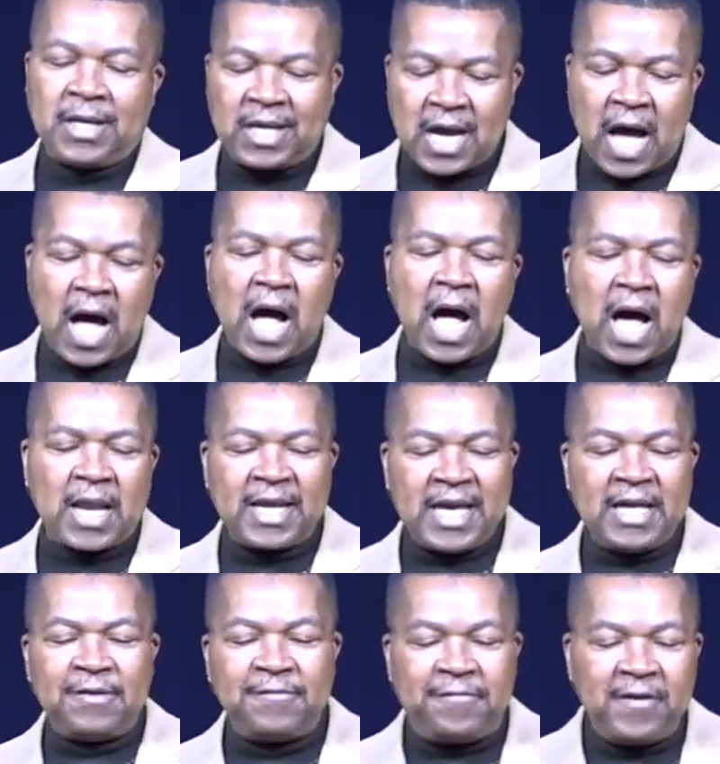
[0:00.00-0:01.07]
God
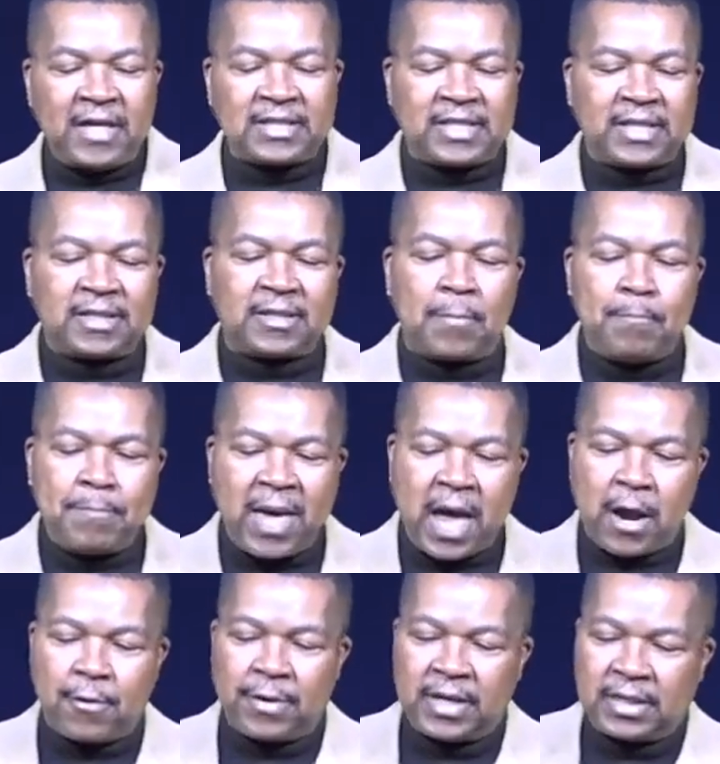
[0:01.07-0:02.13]
invented
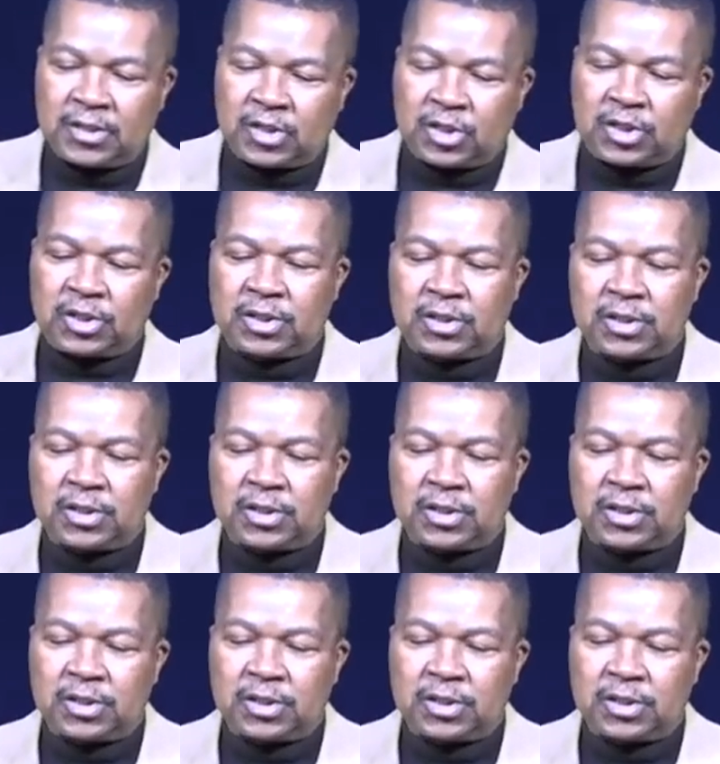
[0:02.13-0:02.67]
marriage